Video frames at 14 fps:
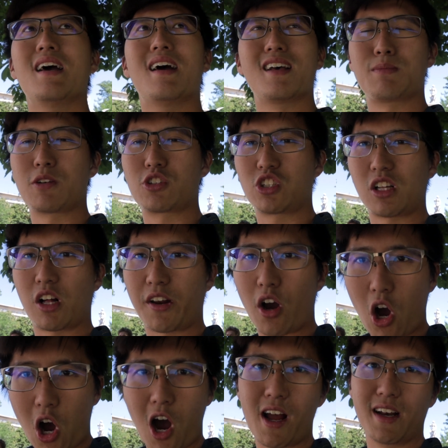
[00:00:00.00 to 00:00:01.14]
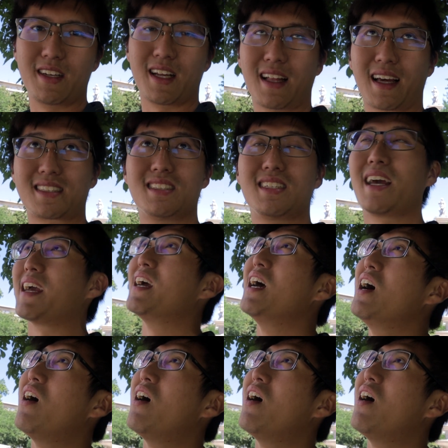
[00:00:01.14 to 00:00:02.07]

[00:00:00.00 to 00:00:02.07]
especially on a hot day like today,